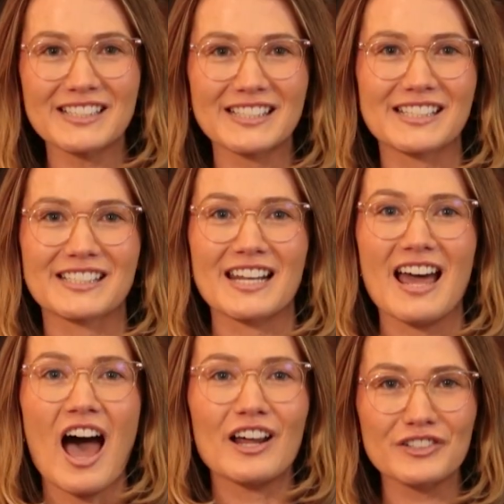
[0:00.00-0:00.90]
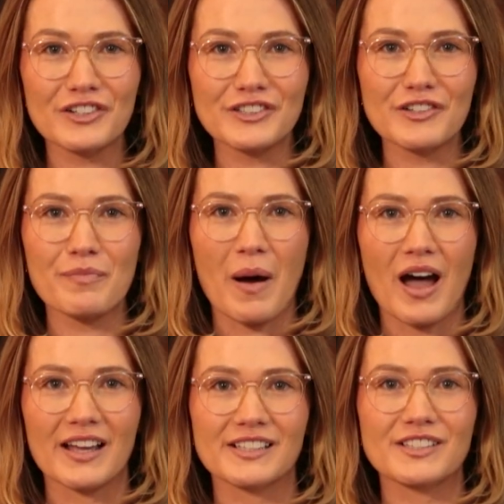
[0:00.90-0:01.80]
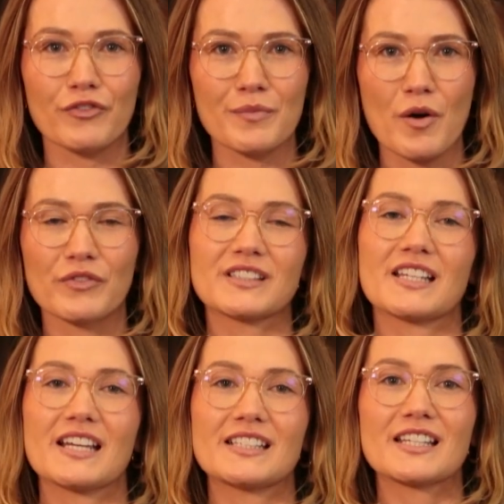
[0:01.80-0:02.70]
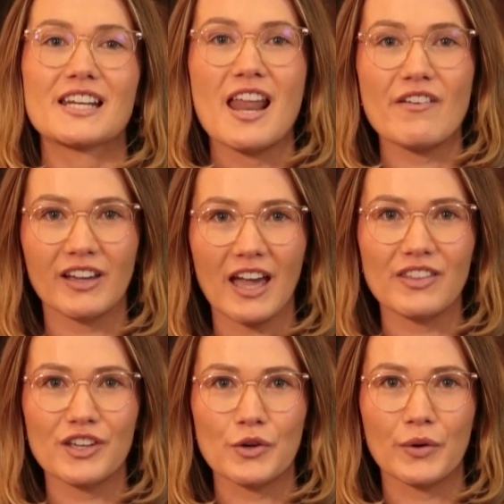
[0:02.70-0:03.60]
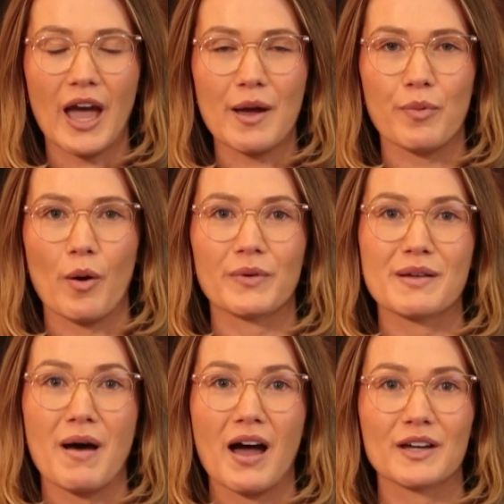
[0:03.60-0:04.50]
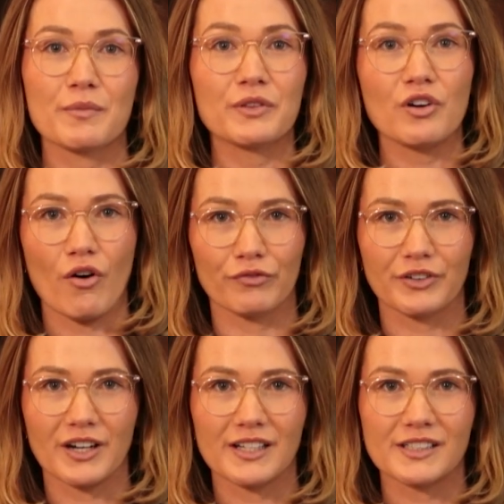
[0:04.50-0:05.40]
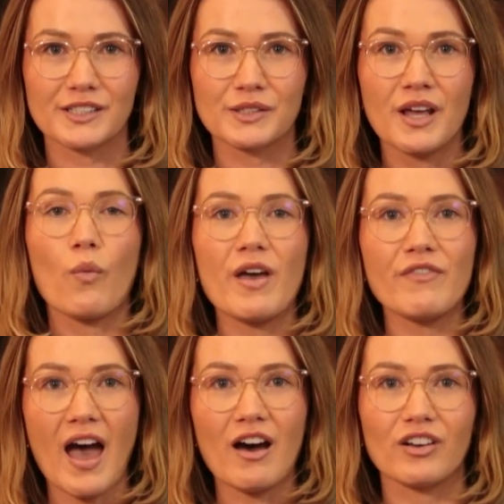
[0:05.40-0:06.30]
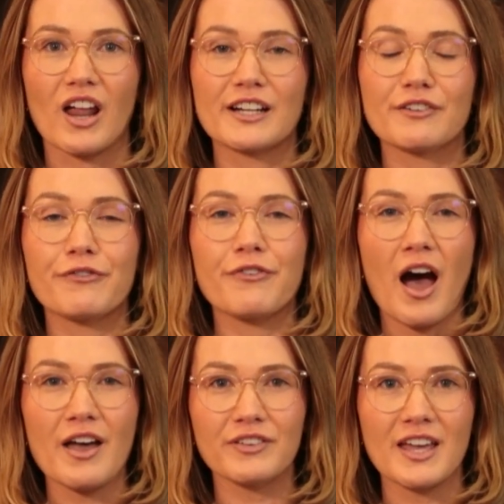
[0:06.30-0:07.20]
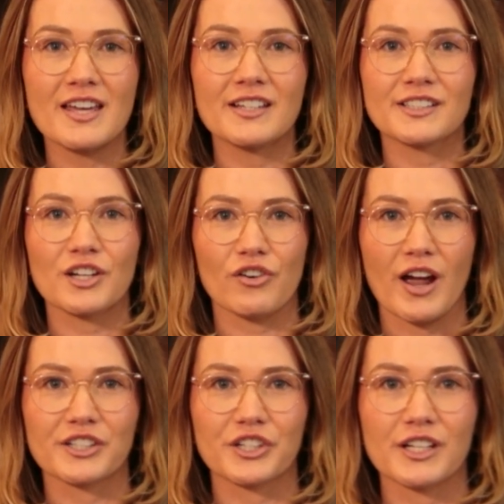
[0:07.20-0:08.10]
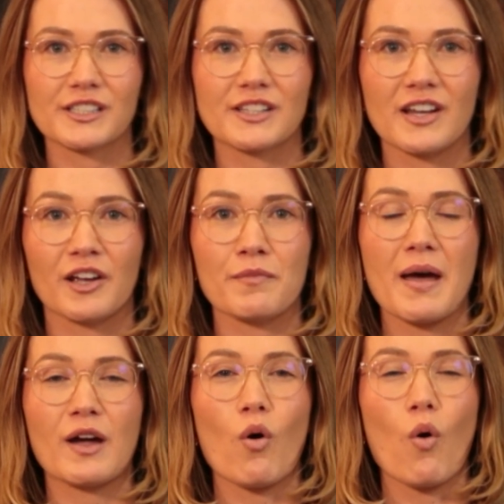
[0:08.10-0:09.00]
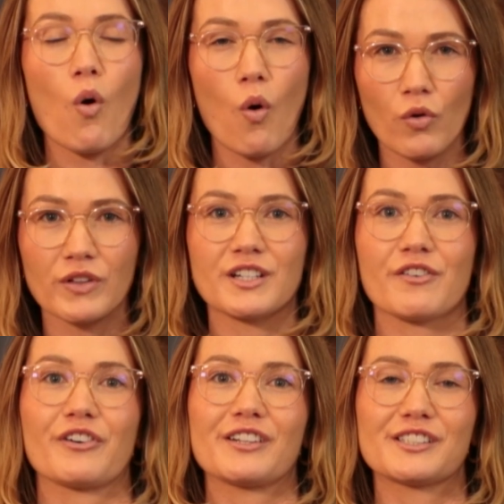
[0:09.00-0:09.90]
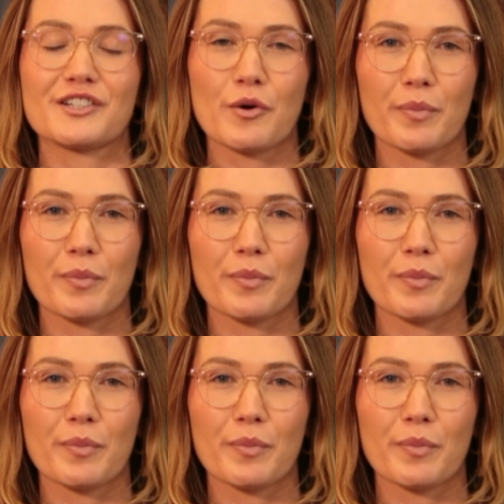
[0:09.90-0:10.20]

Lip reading: assisted hundreds of buyers from overseas navigate the UK property market with confidence, we've outlined 5 key considerations that are going to make all the difference to your